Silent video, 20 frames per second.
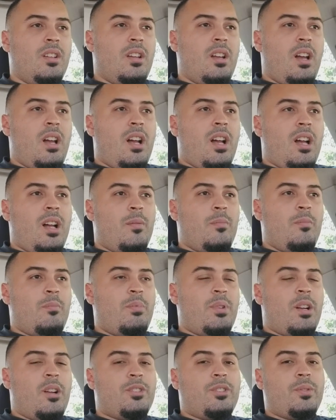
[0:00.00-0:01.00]

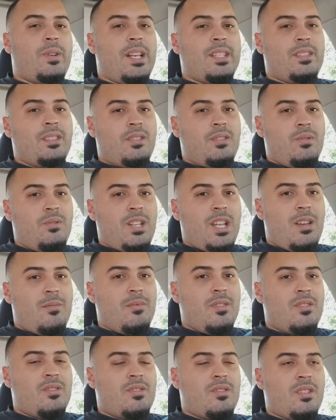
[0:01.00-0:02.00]
but also has the 2
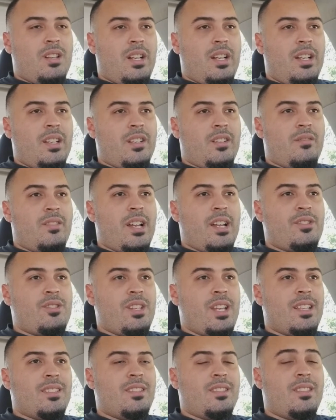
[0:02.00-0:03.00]
damage indirect. She
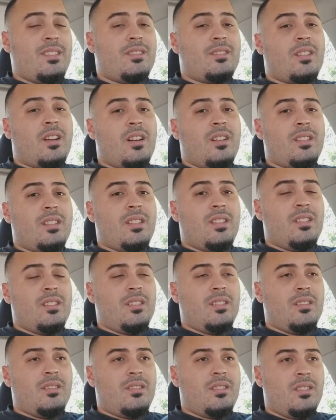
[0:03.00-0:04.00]
has the discard and
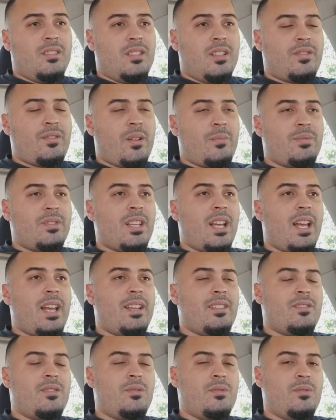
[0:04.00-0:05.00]
the disrupt
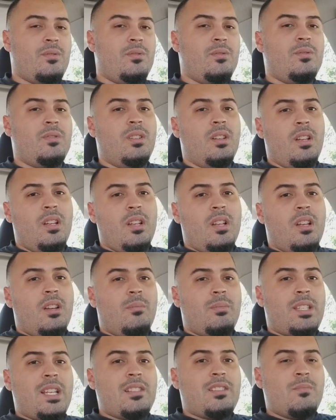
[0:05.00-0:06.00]
side to
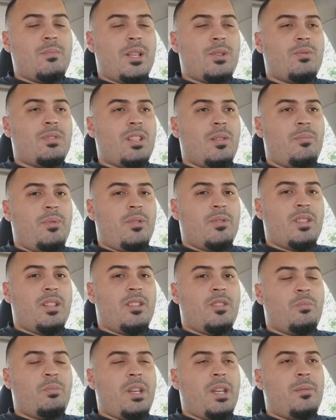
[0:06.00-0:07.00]
potentially mess with the opponent a
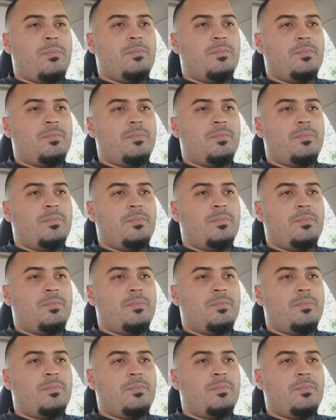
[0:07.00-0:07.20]
little bit.